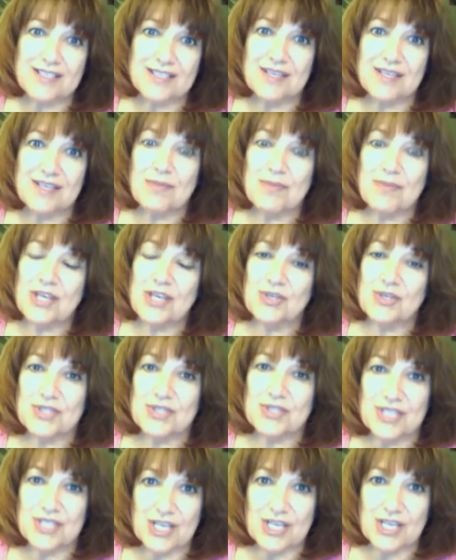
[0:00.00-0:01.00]
them like you're
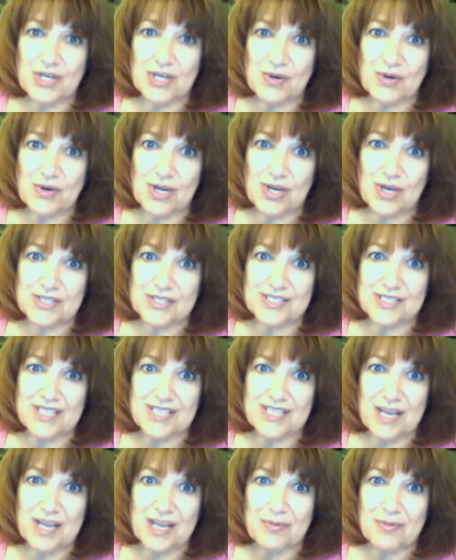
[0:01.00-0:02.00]
sitting across the
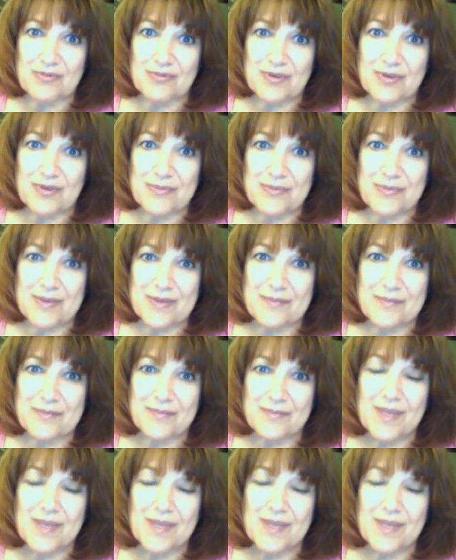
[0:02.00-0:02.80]
table from them.